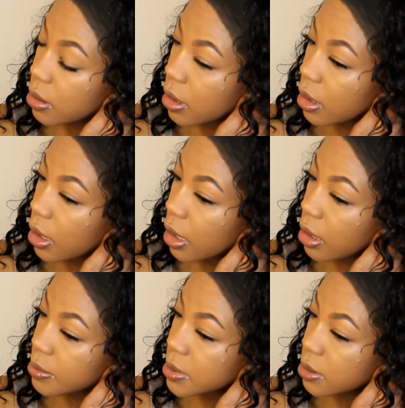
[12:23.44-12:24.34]
Like,
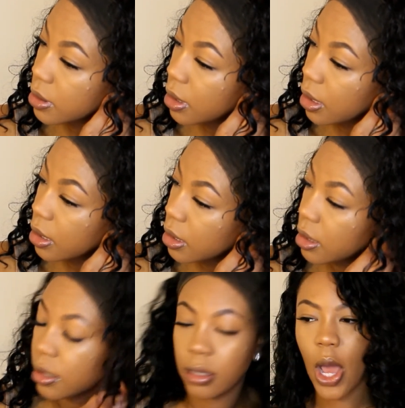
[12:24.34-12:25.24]
absolutely hate it.
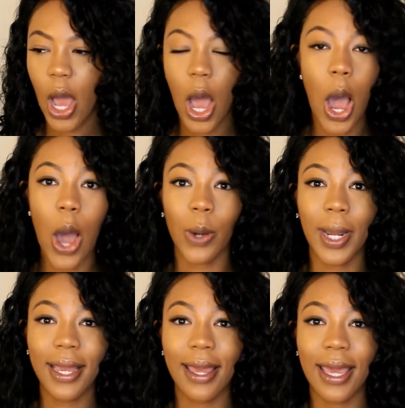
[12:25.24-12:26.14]

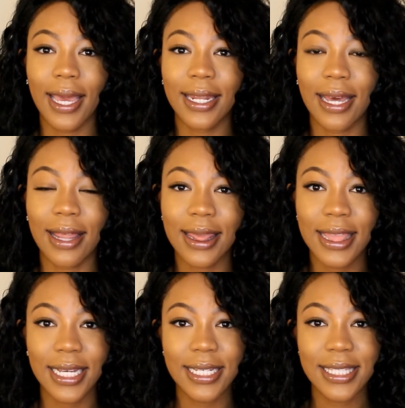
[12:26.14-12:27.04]
Alright, and
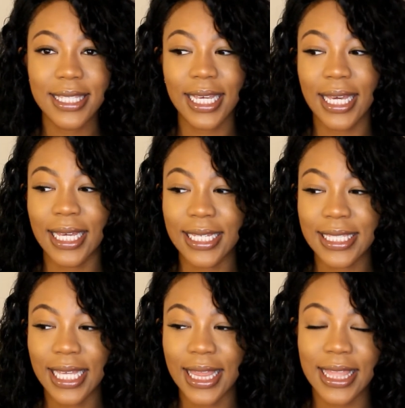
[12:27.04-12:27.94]
this is
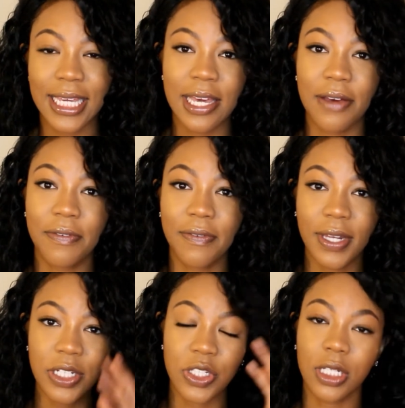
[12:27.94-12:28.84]
the
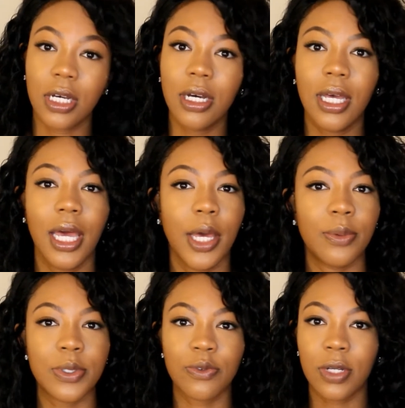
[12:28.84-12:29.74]
finished look. It
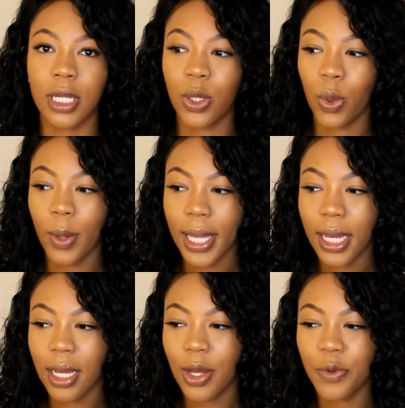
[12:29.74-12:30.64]
was really quick,
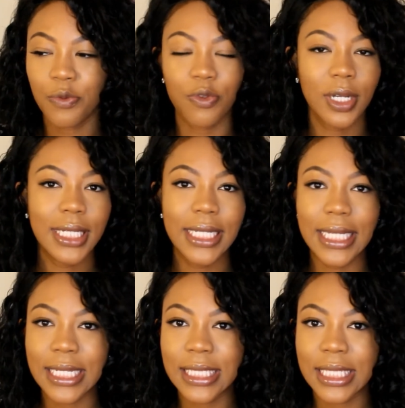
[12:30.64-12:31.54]
really
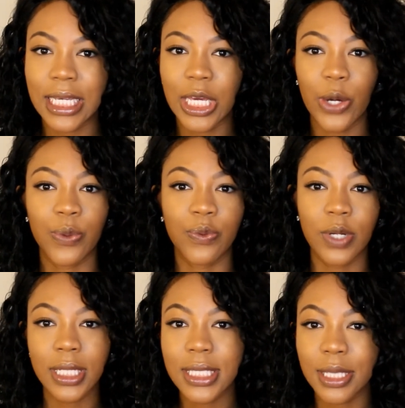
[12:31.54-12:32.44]
easy,
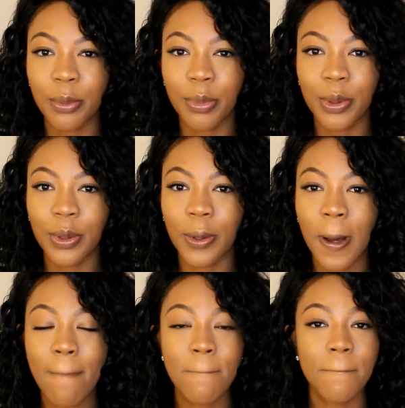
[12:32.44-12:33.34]
really
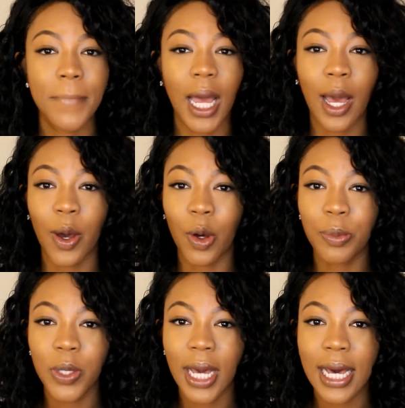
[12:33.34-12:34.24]
simple. I hope
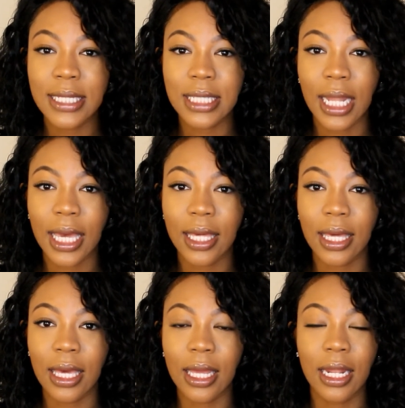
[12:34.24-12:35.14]
you guys like
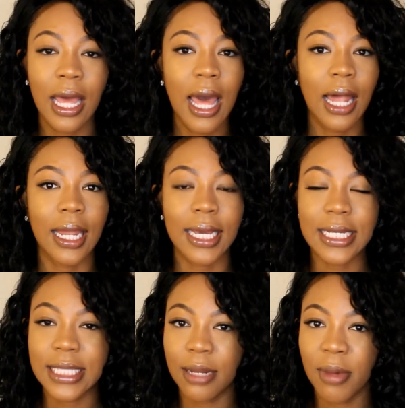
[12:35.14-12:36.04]
it. Like I
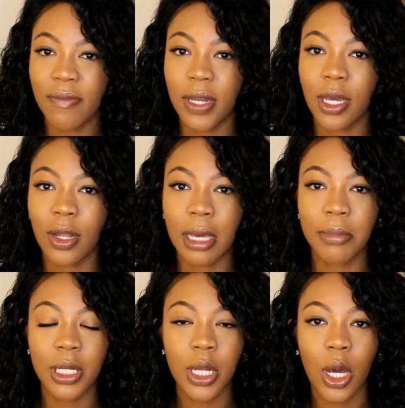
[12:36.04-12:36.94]
said in my video, let
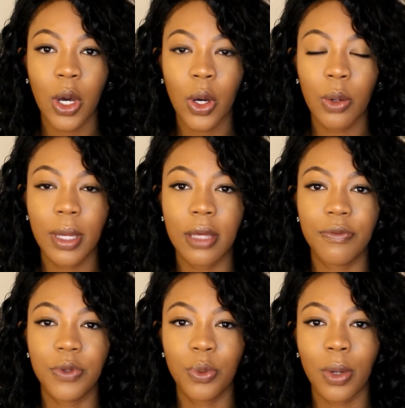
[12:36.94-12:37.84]
me know
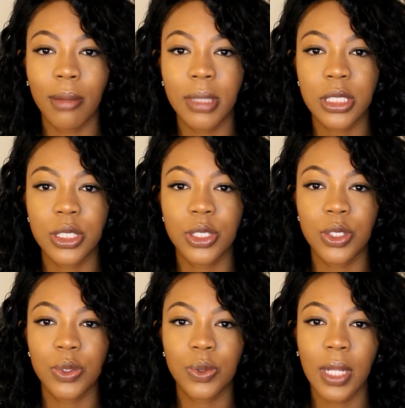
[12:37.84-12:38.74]
if you want me to
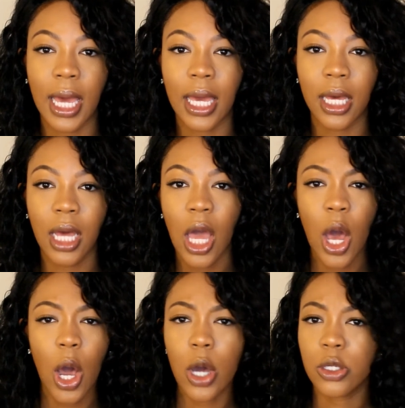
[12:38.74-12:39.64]
do like
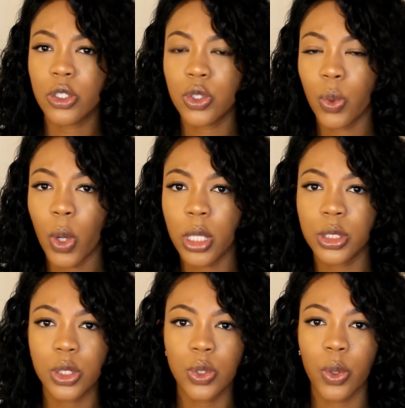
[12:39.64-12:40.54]
a short
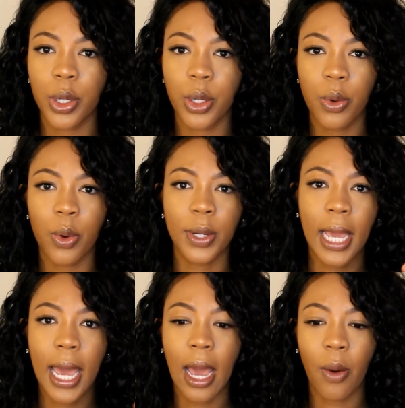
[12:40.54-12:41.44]
tutorial on
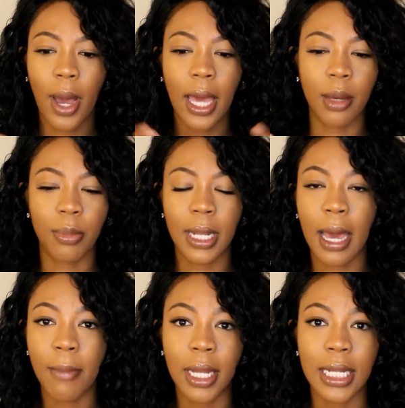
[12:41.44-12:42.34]
how I
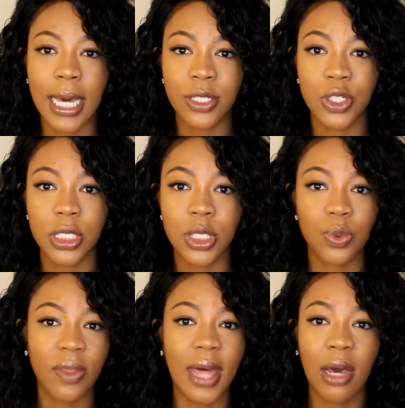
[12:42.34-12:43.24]
apply my lashes
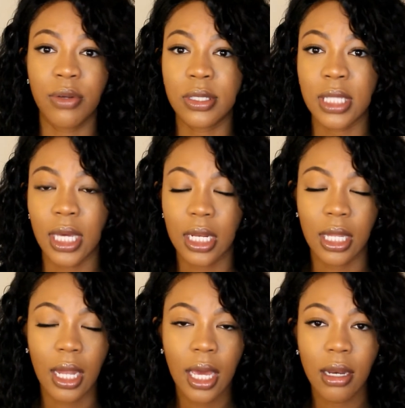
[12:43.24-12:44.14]
without using any
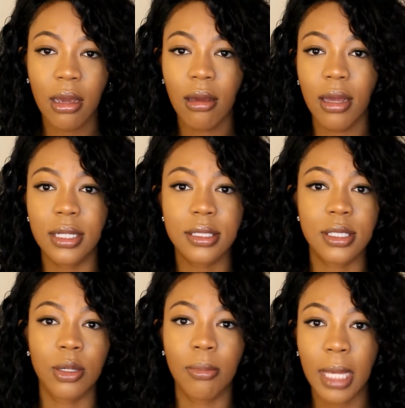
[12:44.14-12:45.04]
liner and
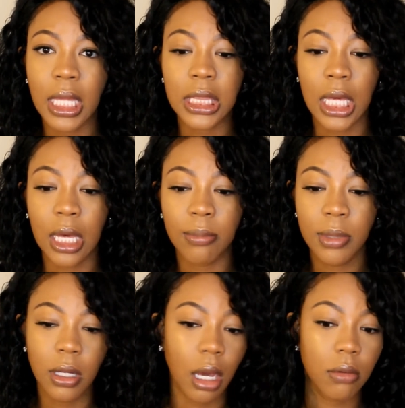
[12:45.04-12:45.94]
still make them,
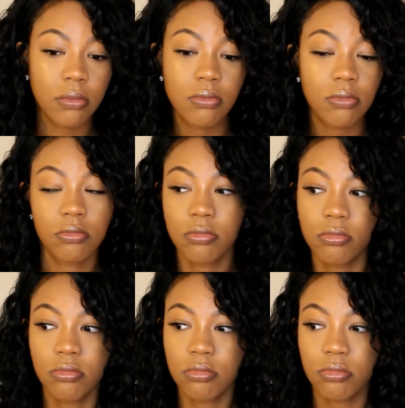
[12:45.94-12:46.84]
you know,
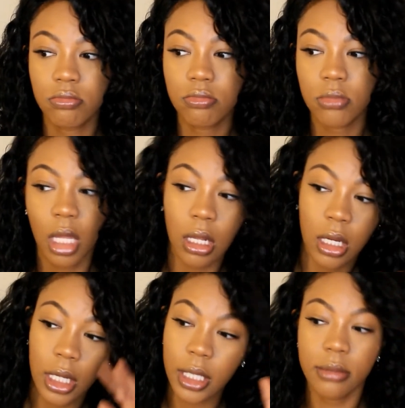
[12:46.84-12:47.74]
look
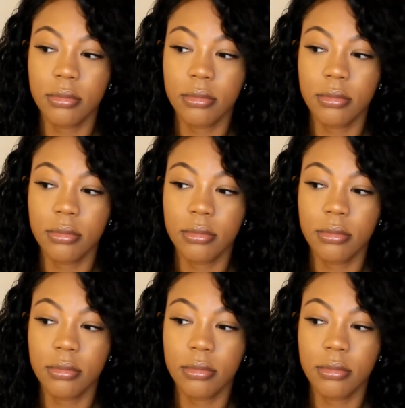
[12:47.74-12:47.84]
good.